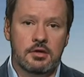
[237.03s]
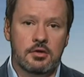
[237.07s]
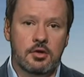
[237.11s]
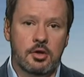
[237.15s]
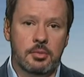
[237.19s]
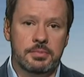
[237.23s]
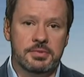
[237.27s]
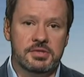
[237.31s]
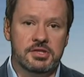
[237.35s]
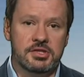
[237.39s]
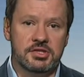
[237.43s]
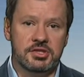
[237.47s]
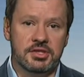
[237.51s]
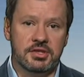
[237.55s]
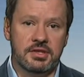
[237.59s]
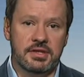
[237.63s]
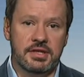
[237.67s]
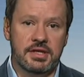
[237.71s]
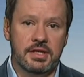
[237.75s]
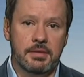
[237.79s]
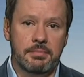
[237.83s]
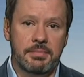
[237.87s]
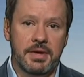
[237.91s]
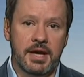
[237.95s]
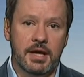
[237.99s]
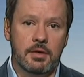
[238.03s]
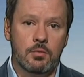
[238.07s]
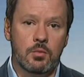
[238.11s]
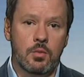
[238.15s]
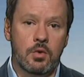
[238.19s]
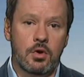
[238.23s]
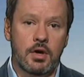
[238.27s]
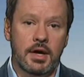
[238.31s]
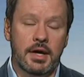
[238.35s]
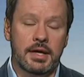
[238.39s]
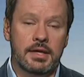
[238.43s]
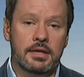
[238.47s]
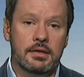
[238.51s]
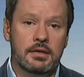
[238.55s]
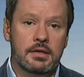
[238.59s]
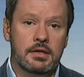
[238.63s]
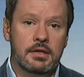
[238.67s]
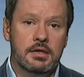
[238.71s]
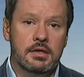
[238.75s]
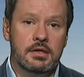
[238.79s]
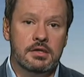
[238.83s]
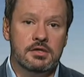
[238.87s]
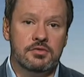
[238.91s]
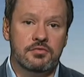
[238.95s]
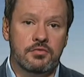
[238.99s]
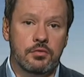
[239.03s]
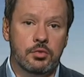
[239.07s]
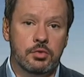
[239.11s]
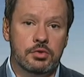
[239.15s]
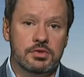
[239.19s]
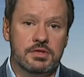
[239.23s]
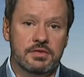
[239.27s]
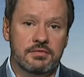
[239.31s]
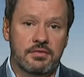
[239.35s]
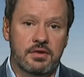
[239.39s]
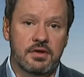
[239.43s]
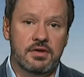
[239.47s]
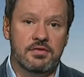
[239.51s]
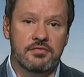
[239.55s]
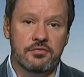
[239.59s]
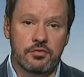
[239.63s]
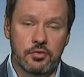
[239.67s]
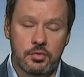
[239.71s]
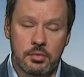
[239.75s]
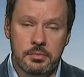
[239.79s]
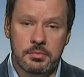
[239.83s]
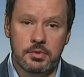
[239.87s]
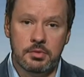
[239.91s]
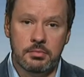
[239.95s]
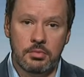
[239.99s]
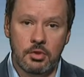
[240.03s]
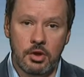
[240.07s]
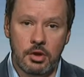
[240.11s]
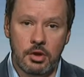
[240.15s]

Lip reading: opposition leader Beck White has forged a very formidable